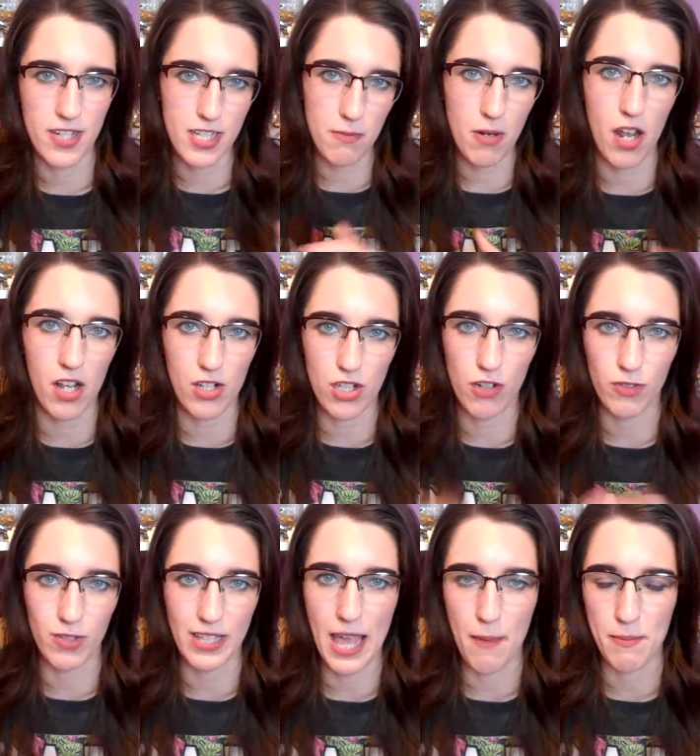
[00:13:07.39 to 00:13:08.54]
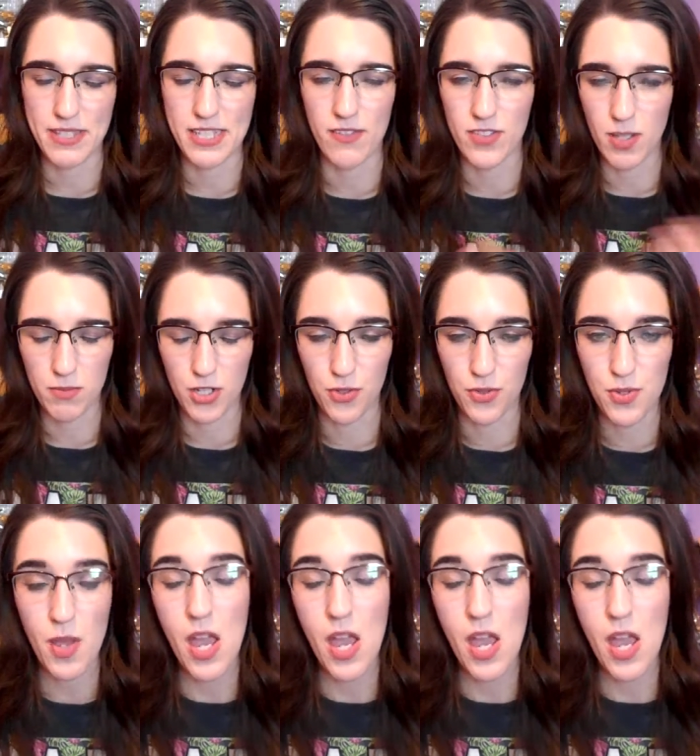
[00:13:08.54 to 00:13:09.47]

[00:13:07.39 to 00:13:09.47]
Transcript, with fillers: Some products overlap and stuff, some don't,